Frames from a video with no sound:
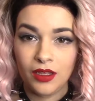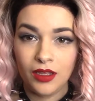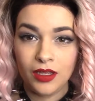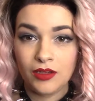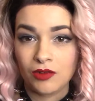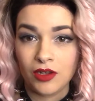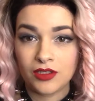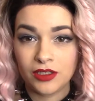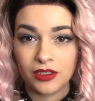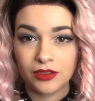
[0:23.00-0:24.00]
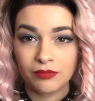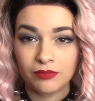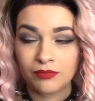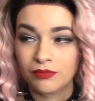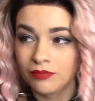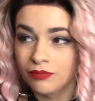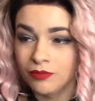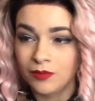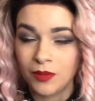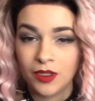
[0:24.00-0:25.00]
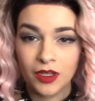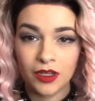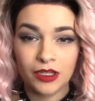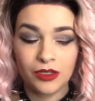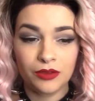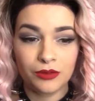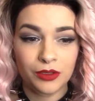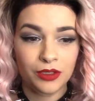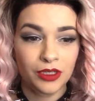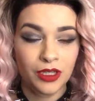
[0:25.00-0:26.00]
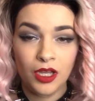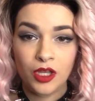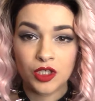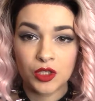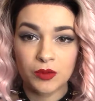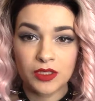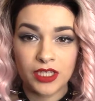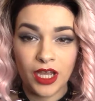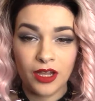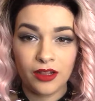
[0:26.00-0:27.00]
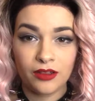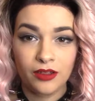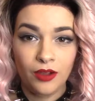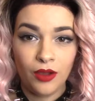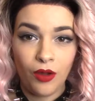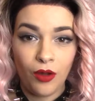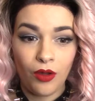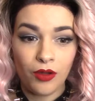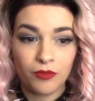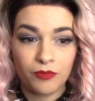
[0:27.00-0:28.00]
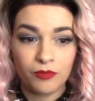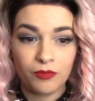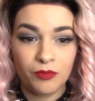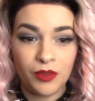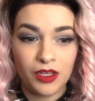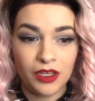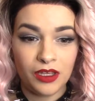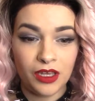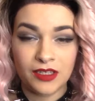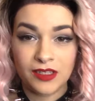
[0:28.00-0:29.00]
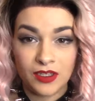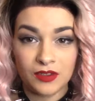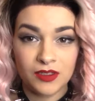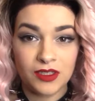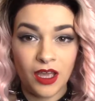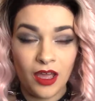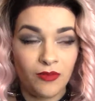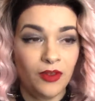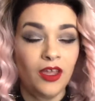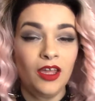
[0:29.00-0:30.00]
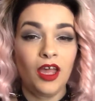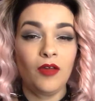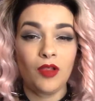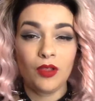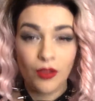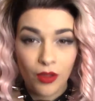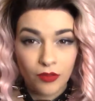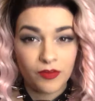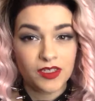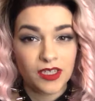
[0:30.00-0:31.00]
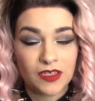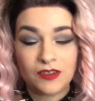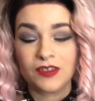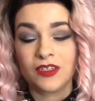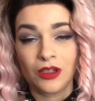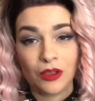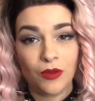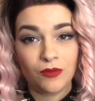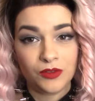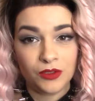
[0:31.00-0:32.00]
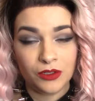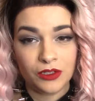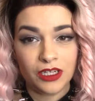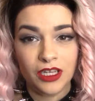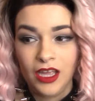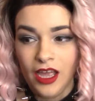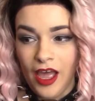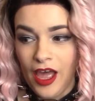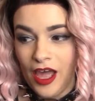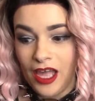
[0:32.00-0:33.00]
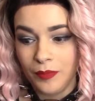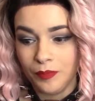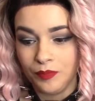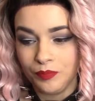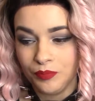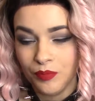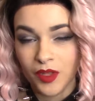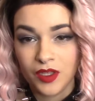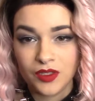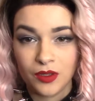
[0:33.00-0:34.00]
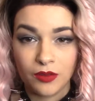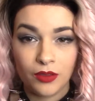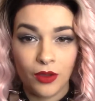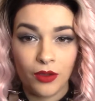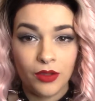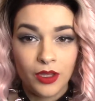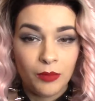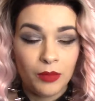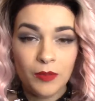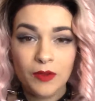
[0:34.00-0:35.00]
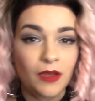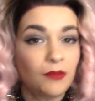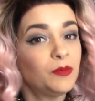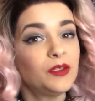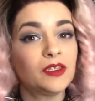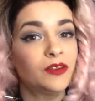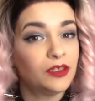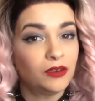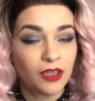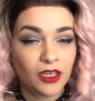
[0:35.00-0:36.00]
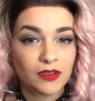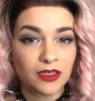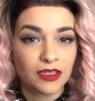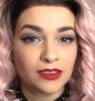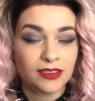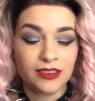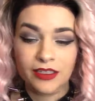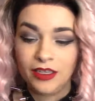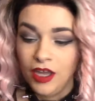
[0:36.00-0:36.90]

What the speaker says: interesting little show and tell of the accessories I have. I have a lot of accessories and a lot of jewellery, so I thought maybe that would be something you guys would like to see.